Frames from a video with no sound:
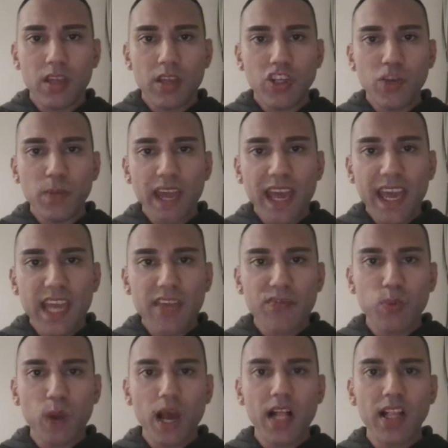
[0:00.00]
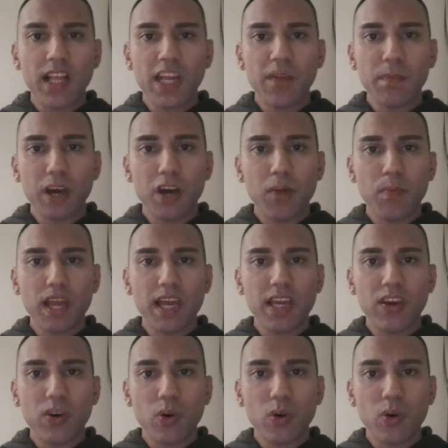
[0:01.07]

You behave well in public